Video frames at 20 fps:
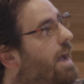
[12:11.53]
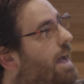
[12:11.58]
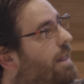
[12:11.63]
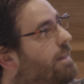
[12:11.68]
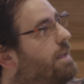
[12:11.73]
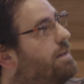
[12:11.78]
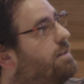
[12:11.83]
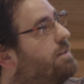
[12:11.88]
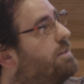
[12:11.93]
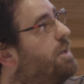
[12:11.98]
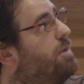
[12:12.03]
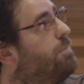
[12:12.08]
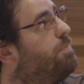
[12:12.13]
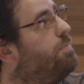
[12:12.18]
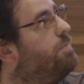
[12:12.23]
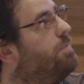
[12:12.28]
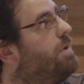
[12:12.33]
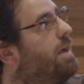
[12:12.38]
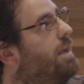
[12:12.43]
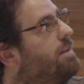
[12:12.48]
and then
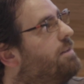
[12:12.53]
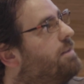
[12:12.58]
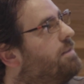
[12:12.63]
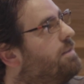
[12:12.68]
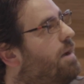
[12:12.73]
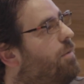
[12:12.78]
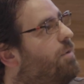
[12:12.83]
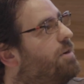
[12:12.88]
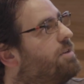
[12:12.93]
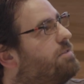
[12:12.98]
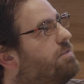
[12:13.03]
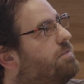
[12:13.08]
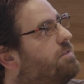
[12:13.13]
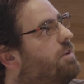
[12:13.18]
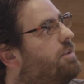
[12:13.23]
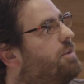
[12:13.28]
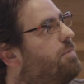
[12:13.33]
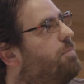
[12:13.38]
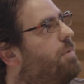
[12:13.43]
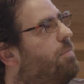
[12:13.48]
keep, and that was
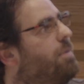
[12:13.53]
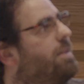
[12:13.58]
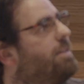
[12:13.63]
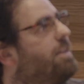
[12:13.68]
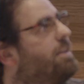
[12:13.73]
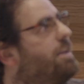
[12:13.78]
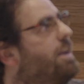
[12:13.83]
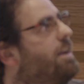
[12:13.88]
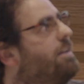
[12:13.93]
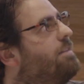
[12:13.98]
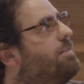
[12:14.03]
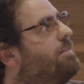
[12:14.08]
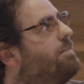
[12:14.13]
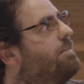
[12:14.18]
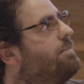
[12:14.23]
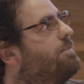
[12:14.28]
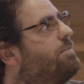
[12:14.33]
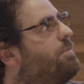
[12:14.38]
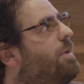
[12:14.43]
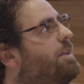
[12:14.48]
not implemented yet,
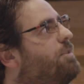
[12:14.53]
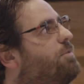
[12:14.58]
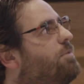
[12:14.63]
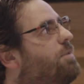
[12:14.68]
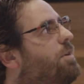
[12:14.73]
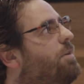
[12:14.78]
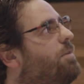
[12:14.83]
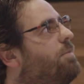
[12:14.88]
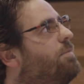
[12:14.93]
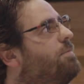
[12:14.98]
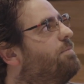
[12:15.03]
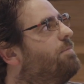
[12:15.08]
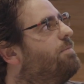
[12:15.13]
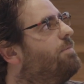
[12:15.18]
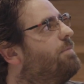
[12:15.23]
just way to know.